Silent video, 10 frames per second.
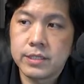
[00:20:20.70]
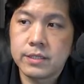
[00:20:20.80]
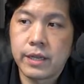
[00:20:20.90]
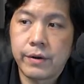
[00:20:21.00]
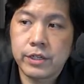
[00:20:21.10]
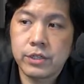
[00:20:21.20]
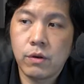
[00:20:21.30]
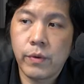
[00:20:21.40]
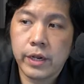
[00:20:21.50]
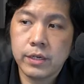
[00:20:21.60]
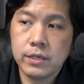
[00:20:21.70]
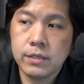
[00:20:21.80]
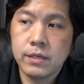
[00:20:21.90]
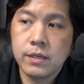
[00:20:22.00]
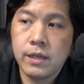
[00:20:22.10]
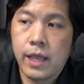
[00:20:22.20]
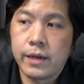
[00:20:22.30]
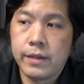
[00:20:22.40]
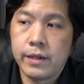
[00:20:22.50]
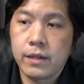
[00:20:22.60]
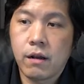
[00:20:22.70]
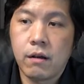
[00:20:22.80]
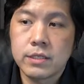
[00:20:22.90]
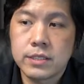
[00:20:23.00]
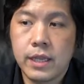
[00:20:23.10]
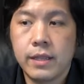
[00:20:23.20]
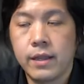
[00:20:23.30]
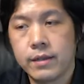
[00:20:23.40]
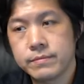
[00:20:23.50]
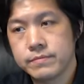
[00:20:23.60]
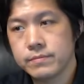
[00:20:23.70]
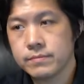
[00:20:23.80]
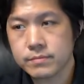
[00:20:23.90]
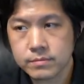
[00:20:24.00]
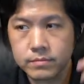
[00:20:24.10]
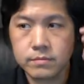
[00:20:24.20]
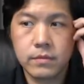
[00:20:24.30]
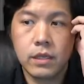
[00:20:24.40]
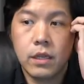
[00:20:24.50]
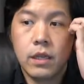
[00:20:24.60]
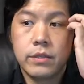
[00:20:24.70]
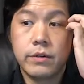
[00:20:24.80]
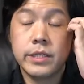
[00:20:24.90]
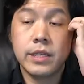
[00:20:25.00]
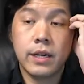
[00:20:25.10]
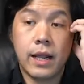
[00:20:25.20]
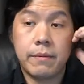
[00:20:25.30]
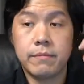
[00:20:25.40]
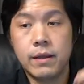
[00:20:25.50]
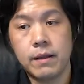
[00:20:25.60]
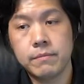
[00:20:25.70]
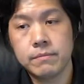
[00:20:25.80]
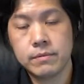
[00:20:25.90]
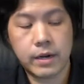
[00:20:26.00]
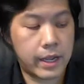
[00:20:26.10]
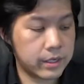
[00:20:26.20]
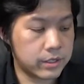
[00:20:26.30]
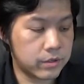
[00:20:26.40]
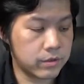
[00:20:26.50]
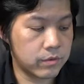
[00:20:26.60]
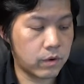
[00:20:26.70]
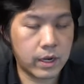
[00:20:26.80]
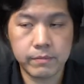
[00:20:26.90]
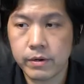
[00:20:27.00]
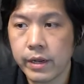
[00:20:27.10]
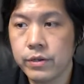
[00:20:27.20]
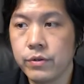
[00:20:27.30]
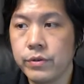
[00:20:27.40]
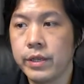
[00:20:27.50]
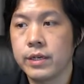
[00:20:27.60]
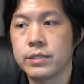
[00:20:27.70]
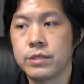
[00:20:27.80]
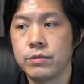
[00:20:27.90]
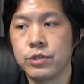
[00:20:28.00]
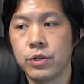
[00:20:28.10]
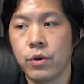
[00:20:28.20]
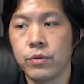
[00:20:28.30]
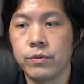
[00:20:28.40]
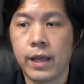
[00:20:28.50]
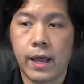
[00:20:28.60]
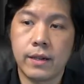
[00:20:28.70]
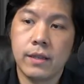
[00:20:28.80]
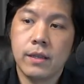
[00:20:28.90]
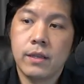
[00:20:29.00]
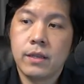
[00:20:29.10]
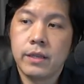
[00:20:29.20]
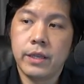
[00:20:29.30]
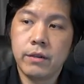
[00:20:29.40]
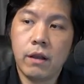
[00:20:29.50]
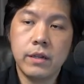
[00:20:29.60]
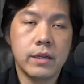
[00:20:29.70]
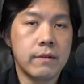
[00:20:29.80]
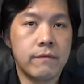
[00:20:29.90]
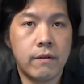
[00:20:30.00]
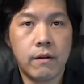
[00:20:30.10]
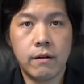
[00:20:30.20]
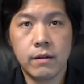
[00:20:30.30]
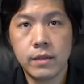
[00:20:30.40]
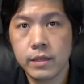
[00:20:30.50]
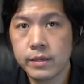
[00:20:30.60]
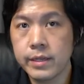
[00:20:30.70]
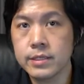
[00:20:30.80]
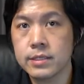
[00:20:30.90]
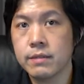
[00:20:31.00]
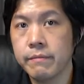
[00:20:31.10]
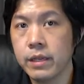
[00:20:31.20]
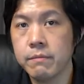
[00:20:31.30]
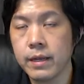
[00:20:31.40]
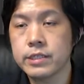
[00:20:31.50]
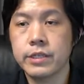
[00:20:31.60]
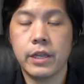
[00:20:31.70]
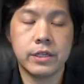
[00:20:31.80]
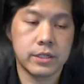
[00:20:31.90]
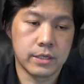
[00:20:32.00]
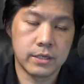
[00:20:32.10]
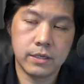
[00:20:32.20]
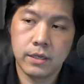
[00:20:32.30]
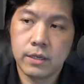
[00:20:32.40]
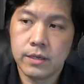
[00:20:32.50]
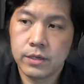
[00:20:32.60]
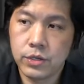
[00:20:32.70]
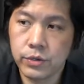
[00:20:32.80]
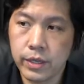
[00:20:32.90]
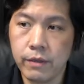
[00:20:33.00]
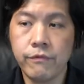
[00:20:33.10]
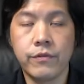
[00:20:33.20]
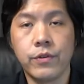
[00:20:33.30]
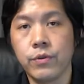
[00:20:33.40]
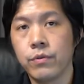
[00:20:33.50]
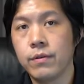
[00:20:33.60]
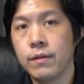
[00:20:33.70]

directional vector, and then cos theta. The reason that I'm trying to do here is to show you that in order for this minimization to give you